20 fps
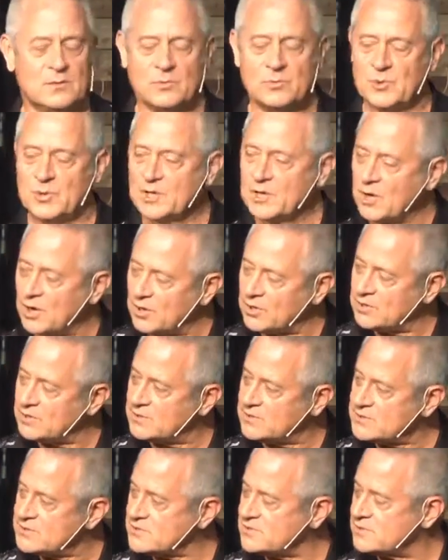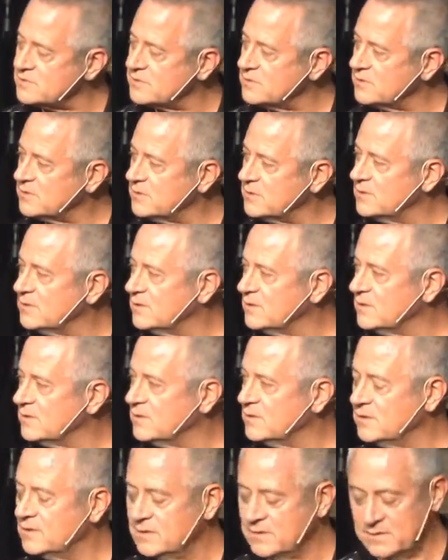regardless
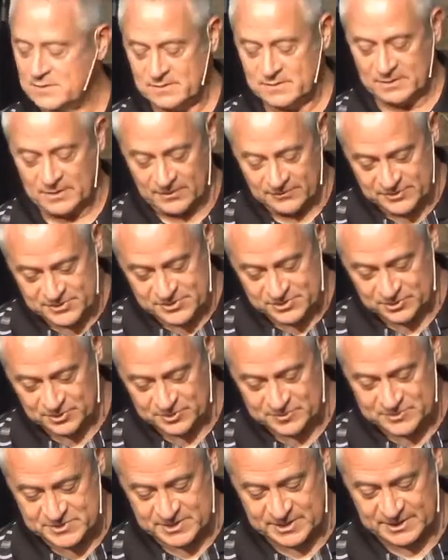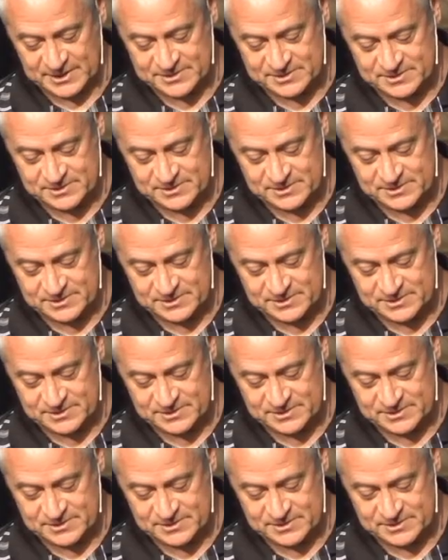of the circumstances.